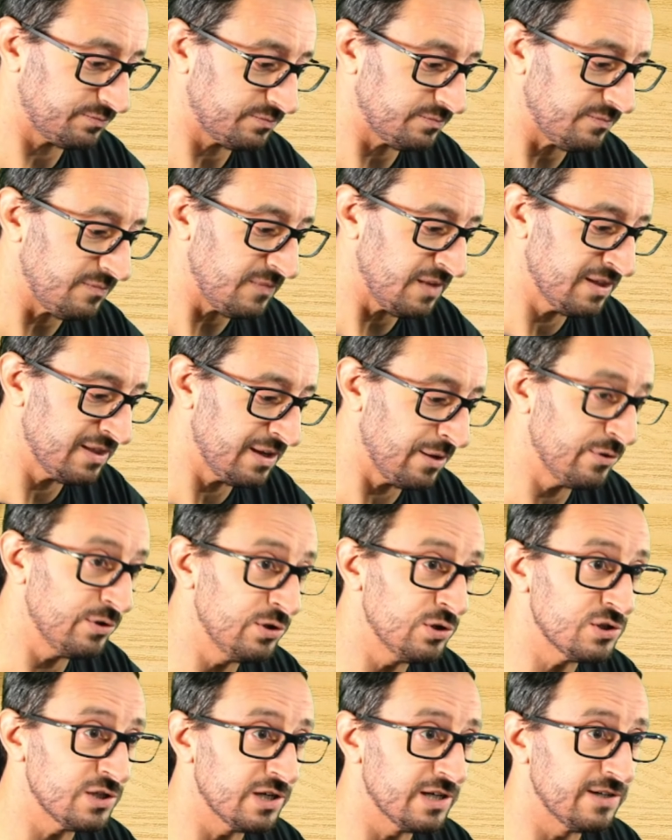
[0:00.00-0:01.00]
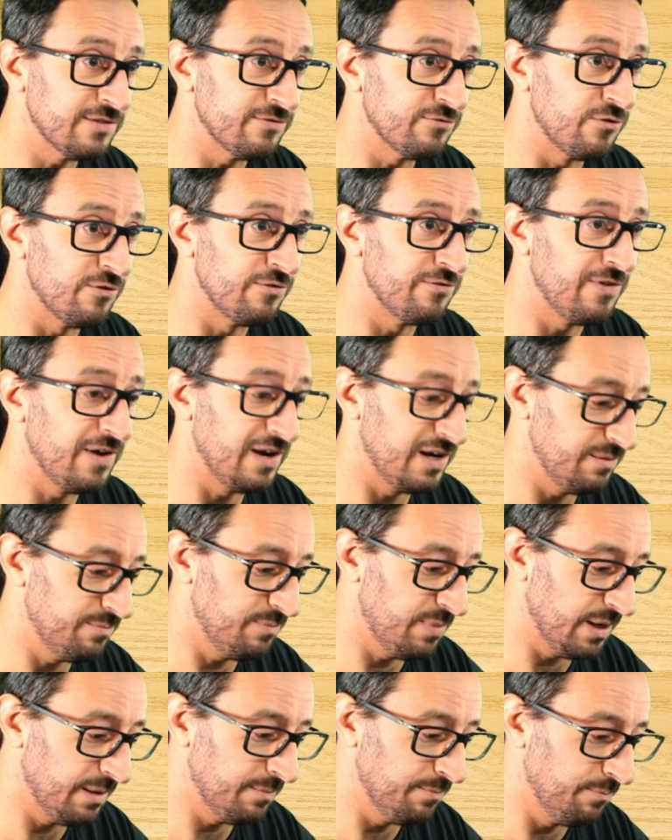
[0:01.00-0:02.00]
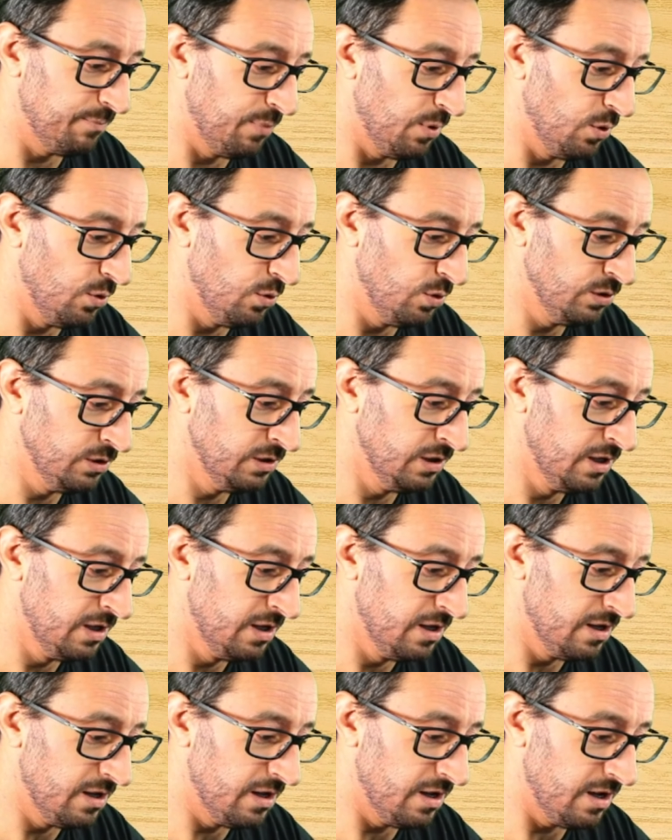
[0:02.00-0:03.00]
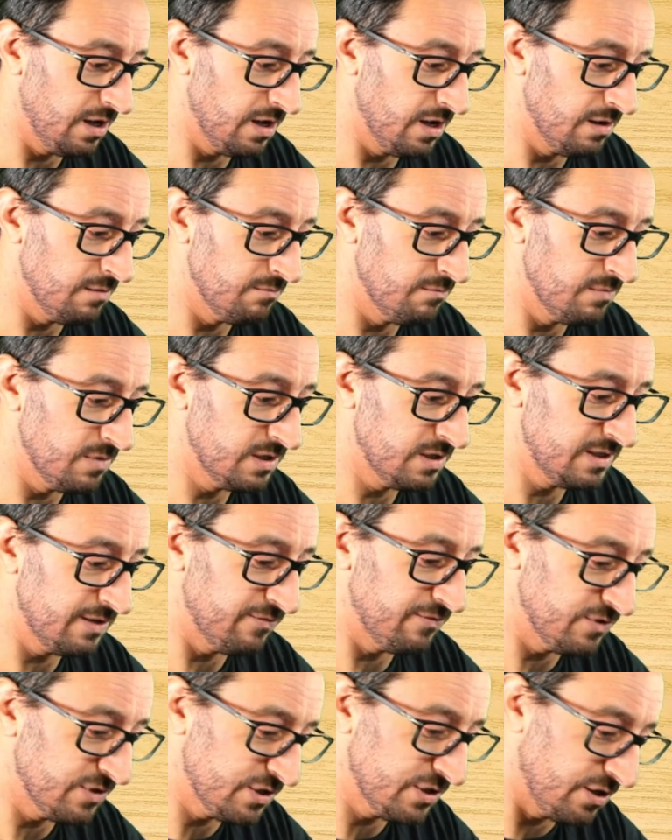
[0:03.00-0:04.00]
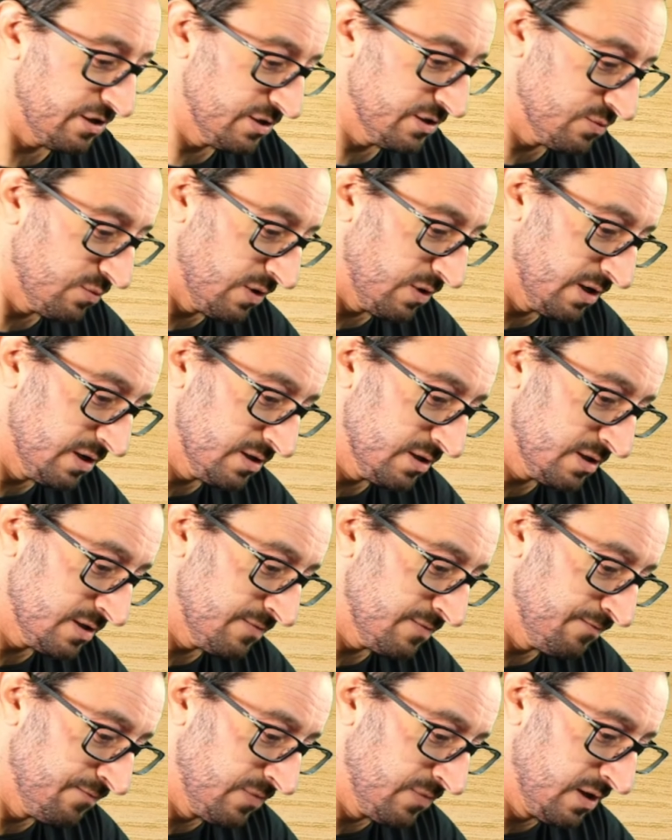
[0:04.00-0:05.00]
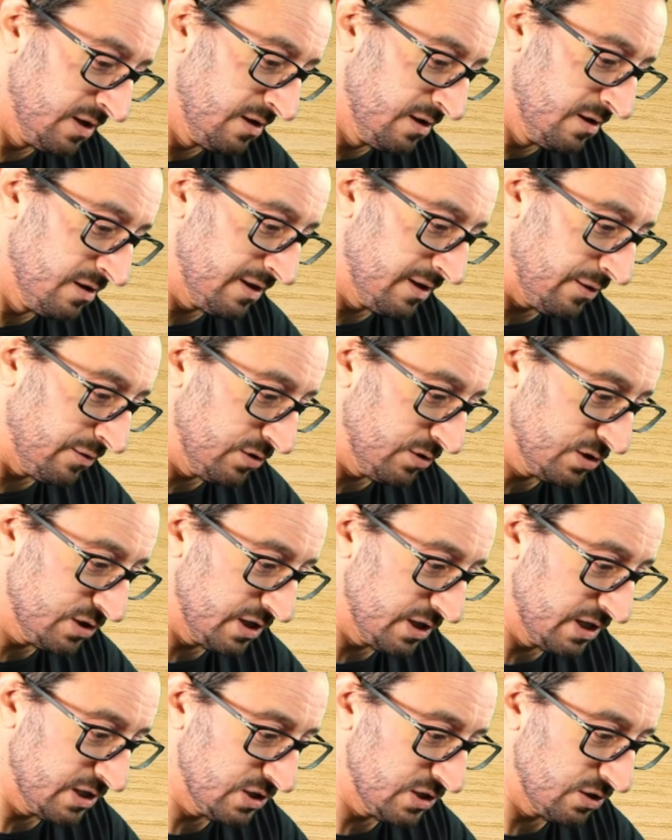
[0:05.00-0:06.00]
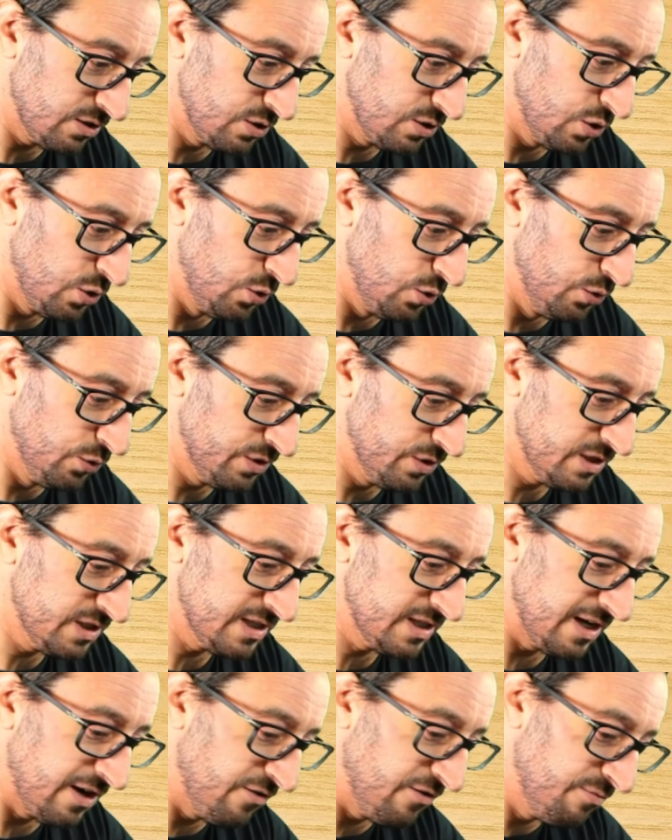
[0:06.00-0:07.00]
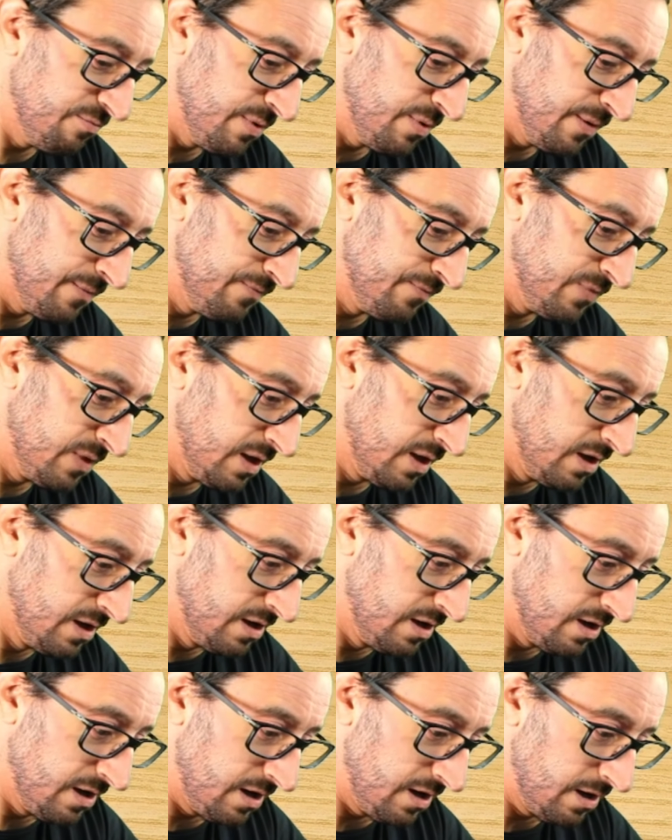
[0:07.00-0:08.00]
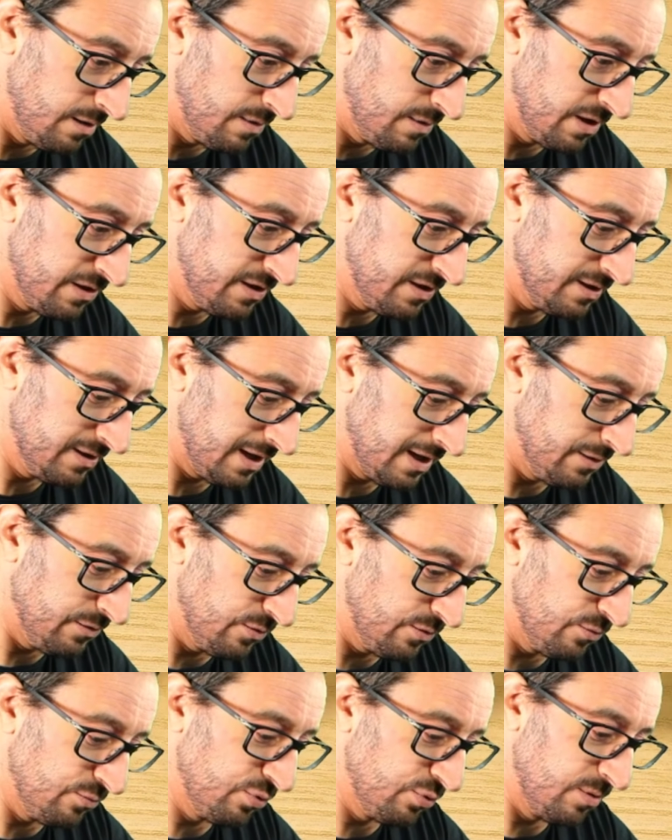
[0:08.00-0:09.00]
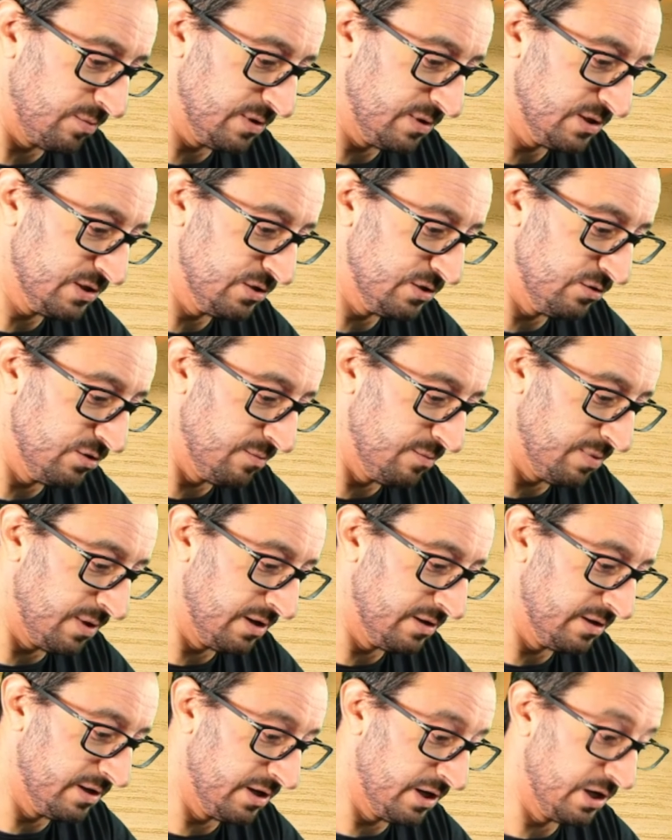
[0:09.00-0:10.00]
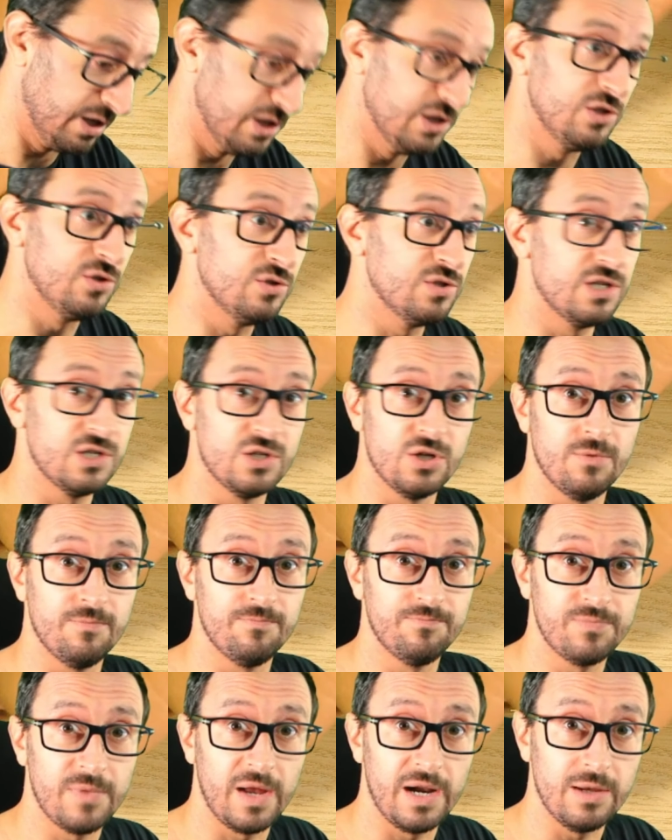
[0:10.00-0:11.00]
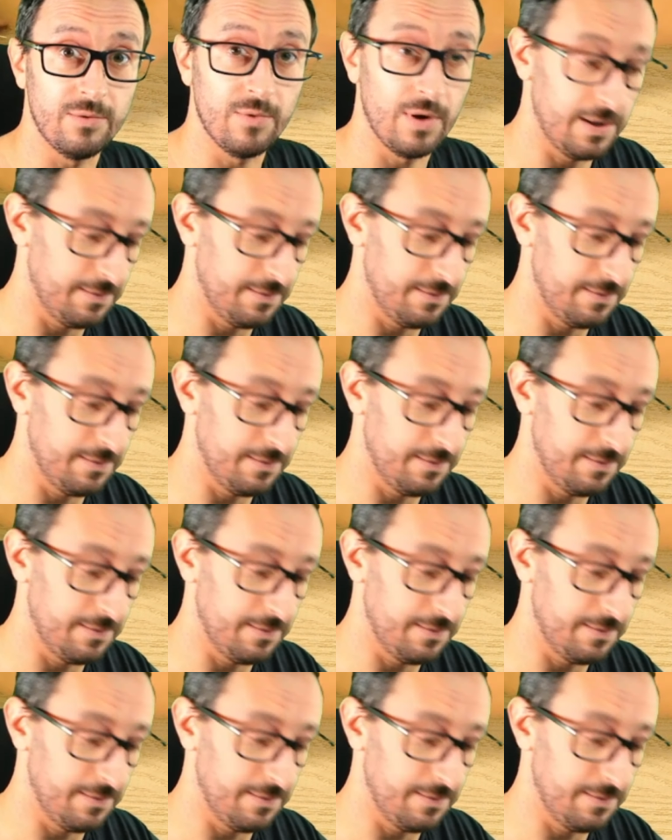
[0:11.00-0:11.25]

That one looks like it's for a fairly big ball, different size ones. That one looks like it's a cord itself, but I think that one will probably suit the blind that I'm going to use this on anyway.